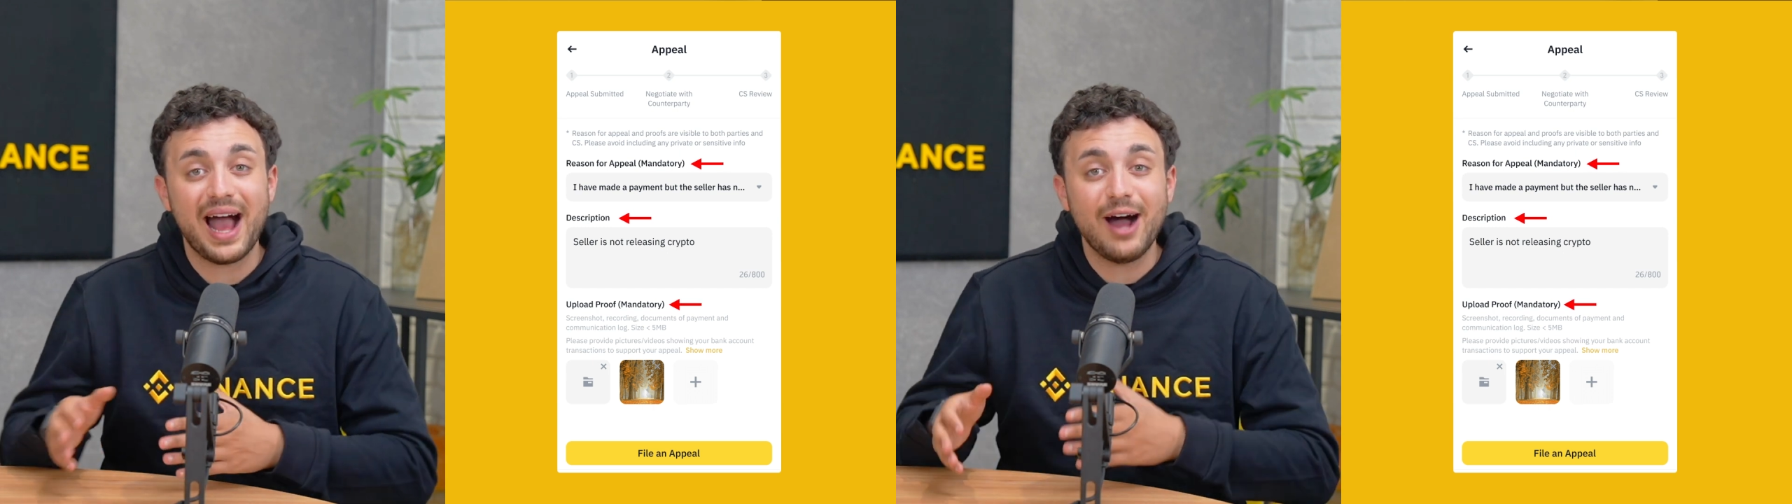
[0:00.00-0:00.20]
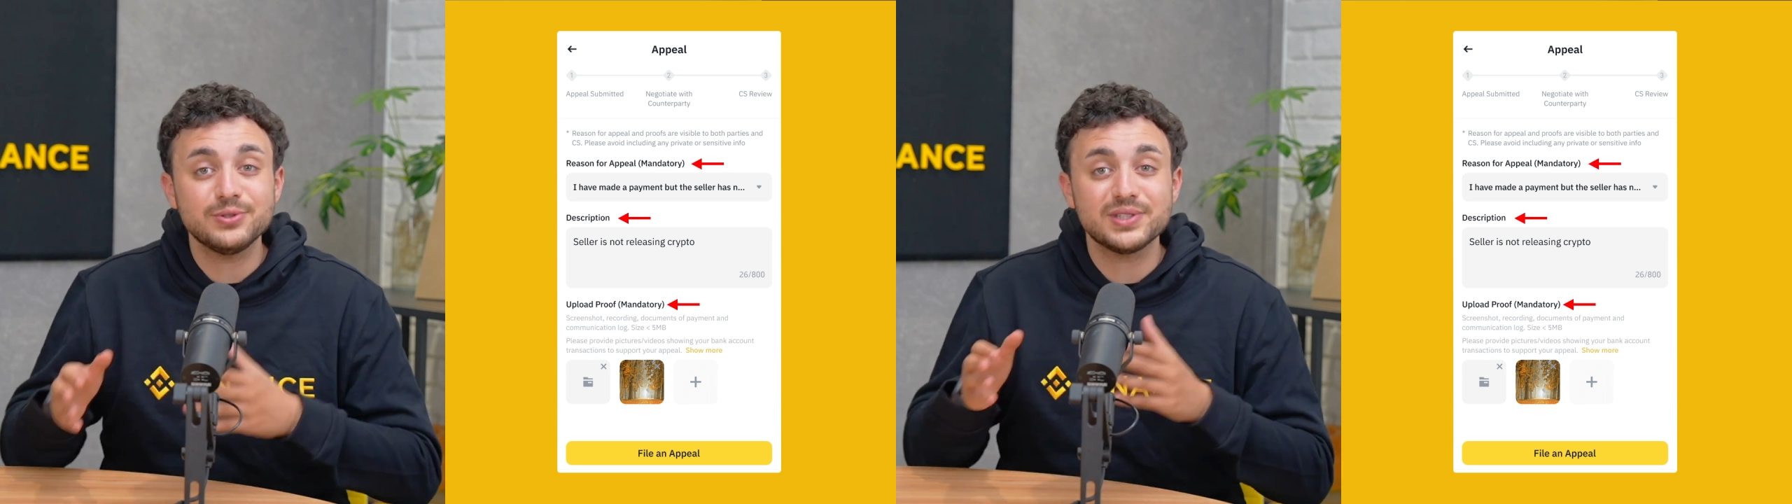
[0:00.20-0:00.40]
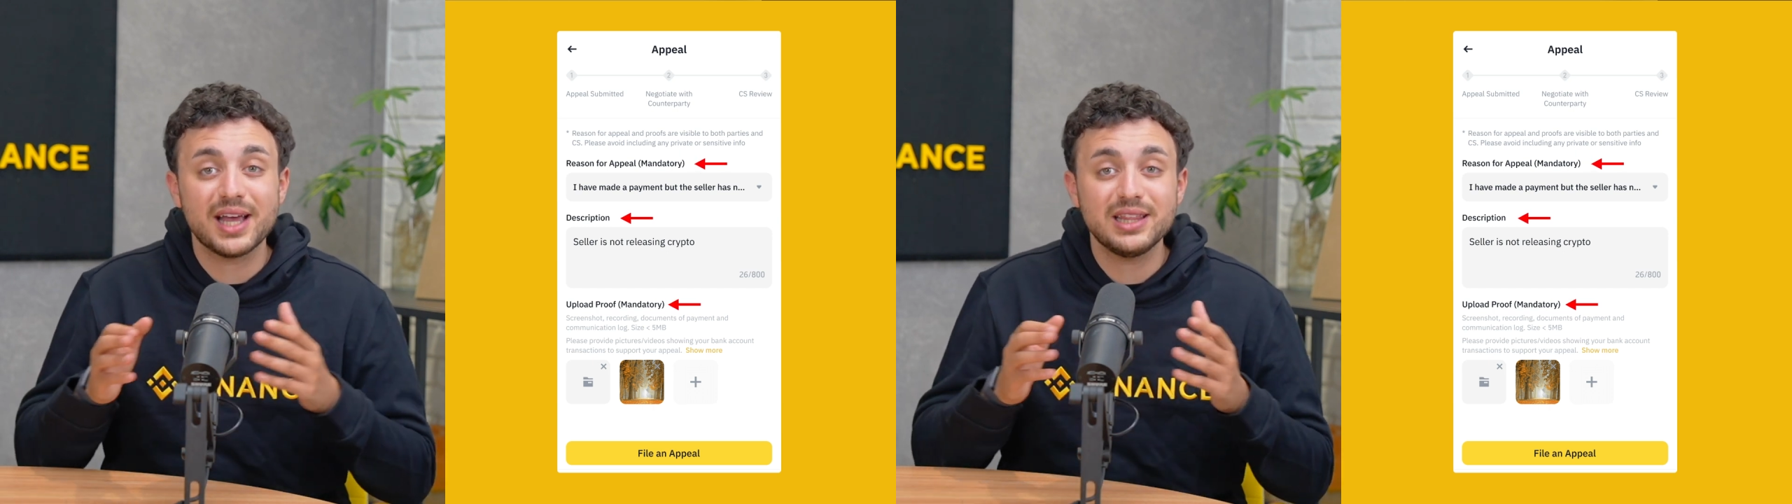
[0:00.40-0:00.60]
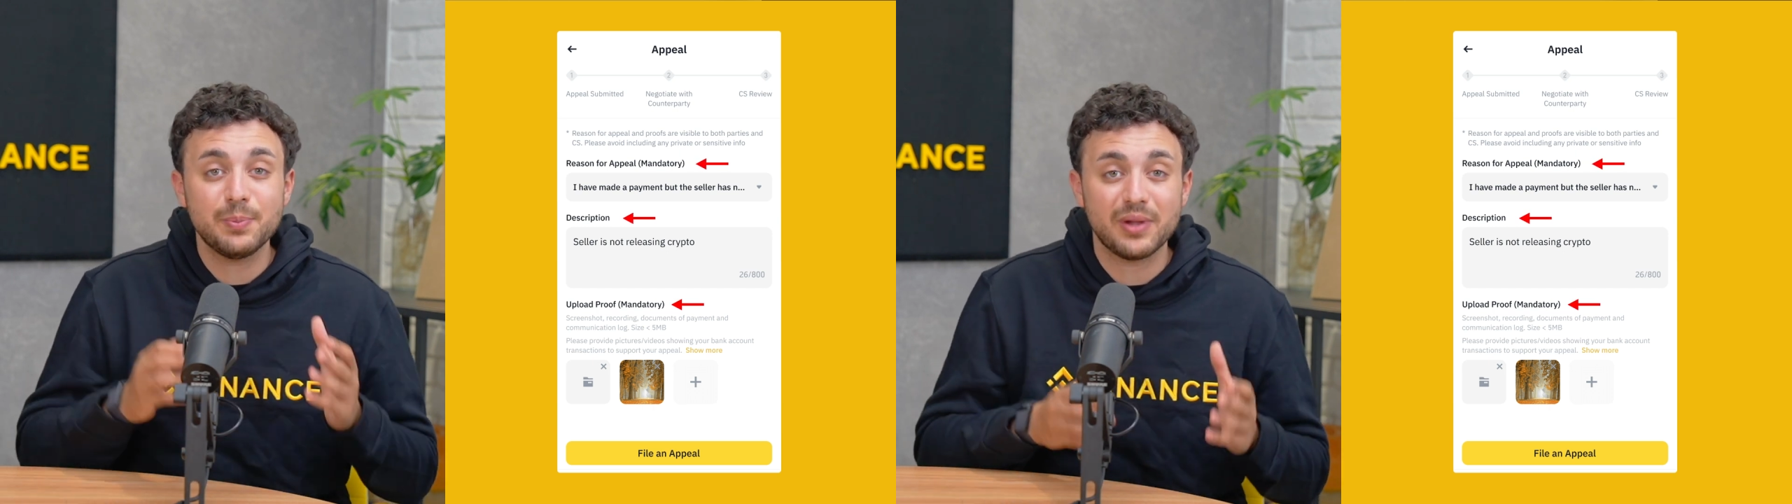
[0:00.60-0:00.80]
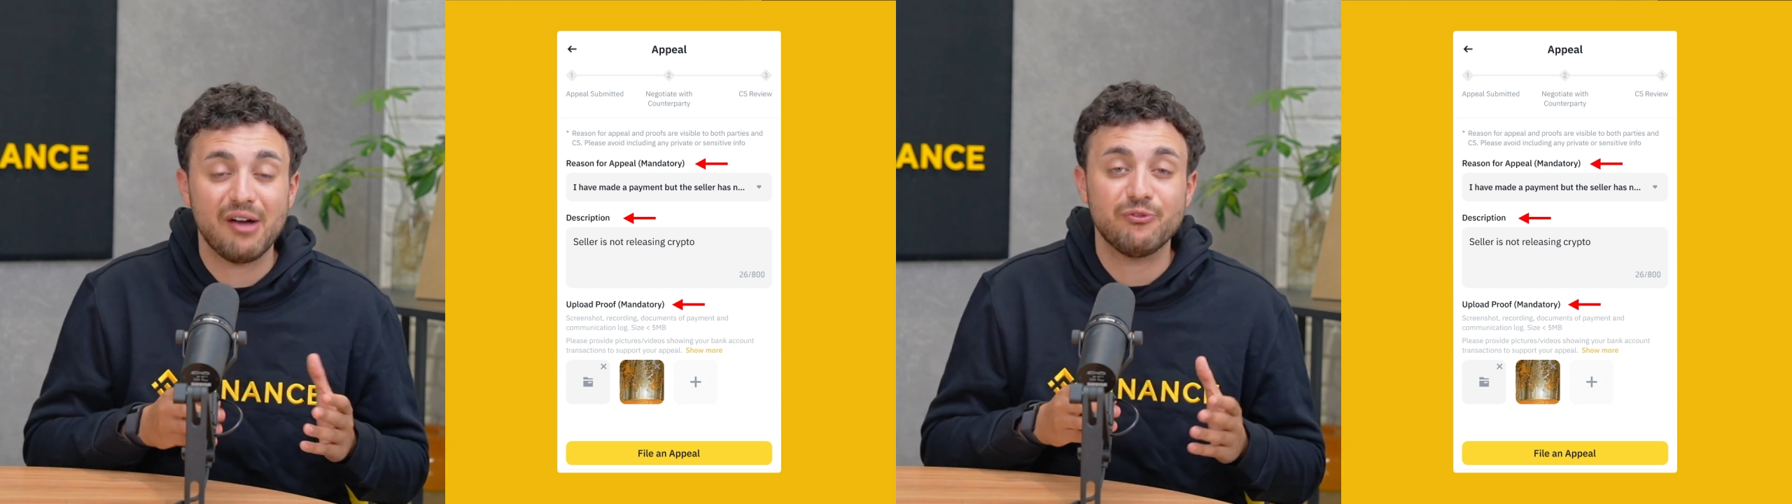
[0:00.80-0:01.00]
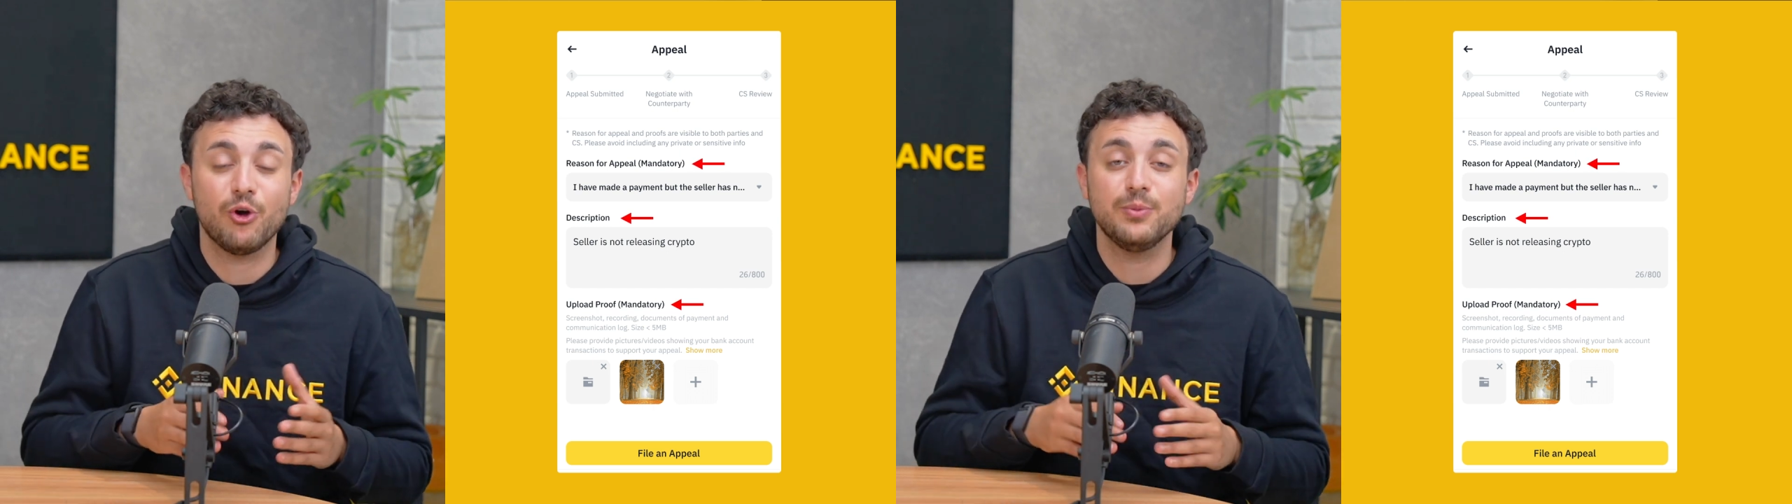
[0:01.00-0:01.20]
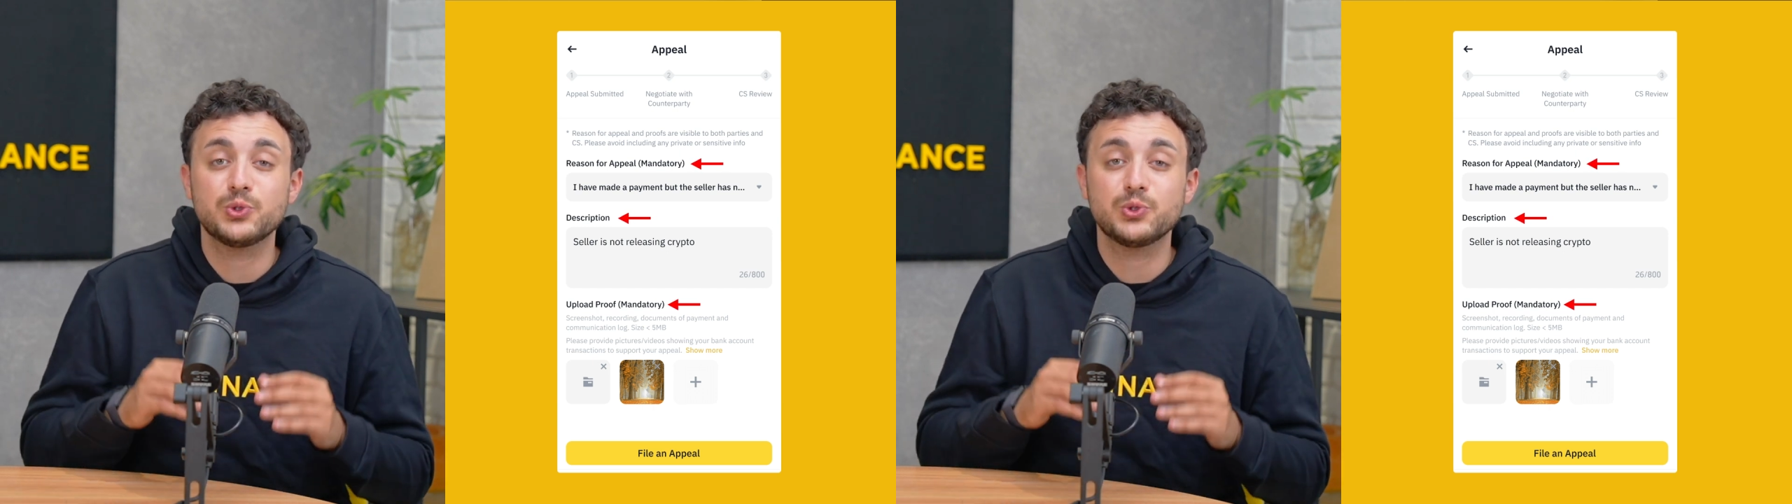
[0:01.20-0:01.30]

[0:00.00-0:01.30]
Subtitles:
outside the platform